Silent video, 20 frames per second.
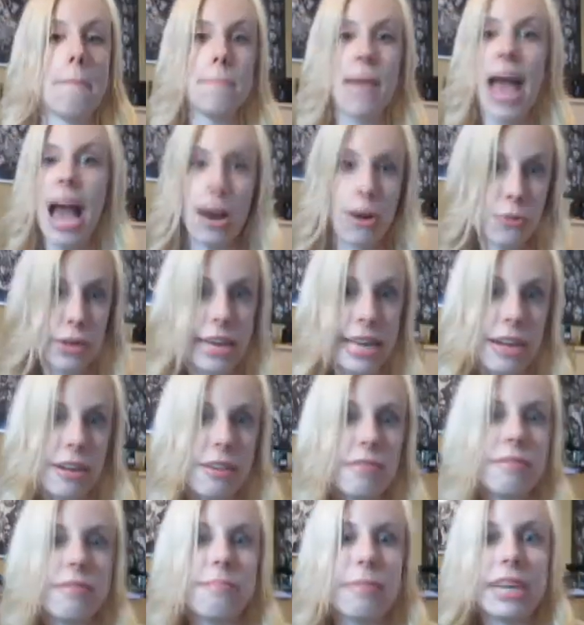pounding out
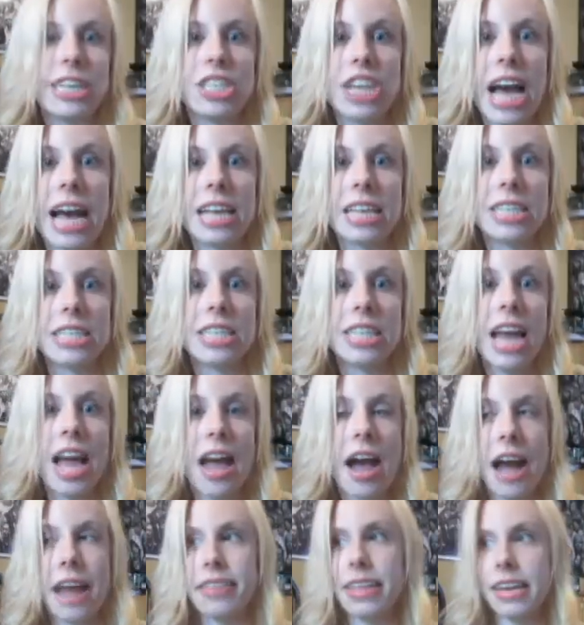of my chest.
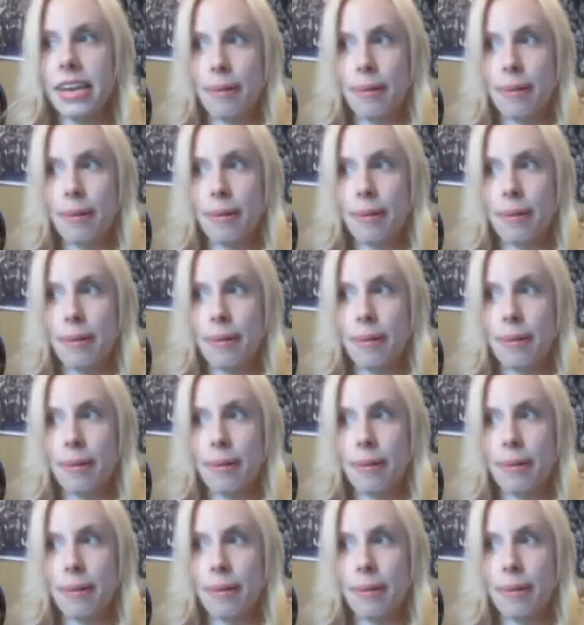I think